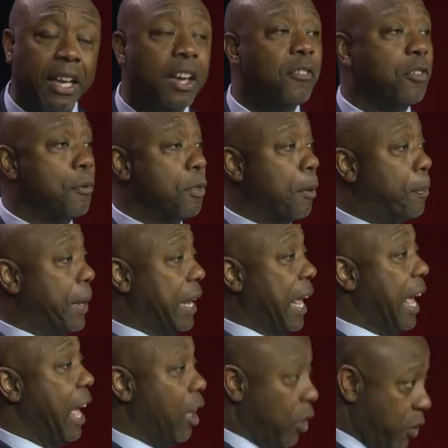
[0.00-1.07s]
from the pit of
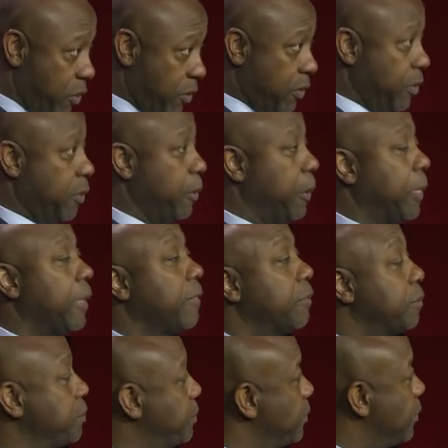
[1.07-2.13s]
hell.
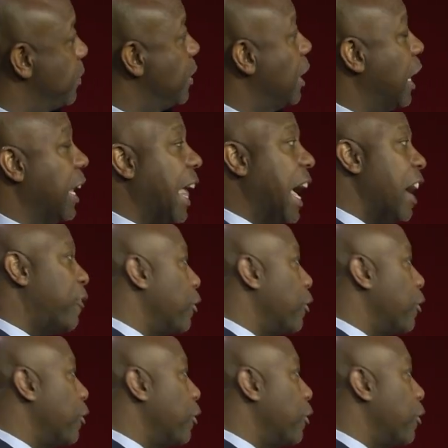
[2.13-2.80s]
A lie from the